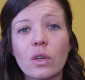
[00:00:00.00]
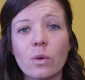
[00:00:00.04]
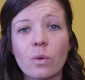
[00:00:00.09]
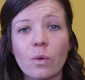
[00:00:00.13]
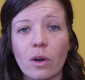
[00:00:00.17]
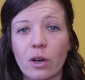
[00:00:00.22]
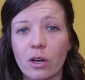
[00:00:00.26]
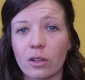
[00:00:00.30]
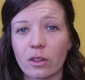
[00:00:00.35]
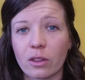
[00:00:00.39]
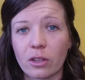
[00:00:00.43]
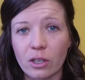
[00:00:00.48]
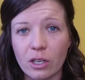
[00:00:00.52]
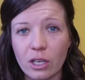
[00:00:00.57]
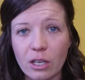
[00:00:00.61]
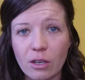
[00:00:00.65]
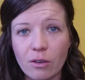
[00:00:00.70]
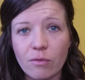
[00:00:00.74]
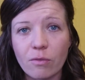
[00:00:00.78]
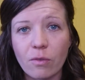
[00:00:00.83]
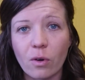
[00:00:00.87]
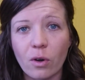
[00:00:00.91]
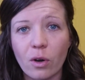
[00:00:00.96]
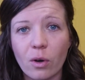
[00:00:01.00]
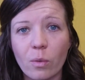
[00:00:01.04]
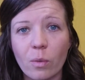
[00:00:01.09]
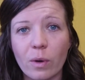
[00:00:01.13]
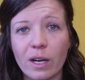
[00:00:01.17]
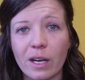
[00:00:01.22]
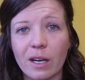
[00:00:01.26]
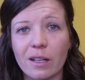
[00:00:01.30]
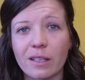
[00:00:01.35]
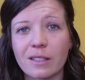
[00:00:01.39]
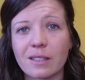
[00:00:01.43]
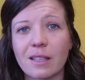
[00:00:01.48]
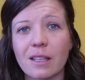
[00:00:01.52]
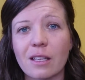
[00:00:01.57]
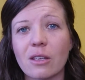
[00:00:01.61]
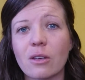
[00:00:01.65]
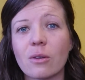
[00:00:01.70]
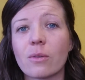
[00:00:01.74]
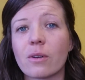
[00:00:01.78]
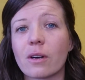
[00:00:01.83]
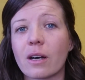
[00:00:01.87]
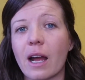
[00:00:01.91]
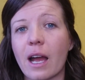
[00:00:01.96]
you are looking for, what it is
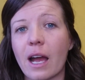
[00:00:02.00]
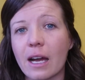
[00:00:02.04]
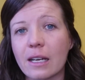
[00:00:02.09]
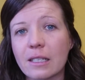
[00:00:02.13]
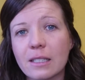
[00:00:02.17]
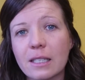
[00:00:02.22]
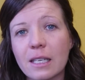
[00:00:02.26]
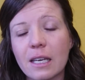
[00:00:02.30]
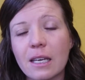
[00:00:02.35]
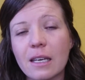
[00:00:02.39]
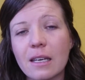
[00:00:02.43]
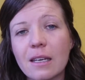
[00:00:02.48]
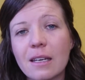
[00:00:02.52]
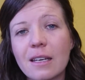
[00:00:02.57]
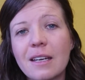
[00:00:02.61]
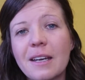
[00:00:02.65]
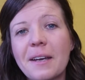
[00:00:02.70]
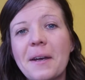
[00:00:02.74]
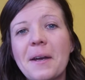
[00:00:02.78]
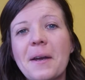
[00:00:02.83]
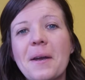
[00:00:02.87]
that you are asking.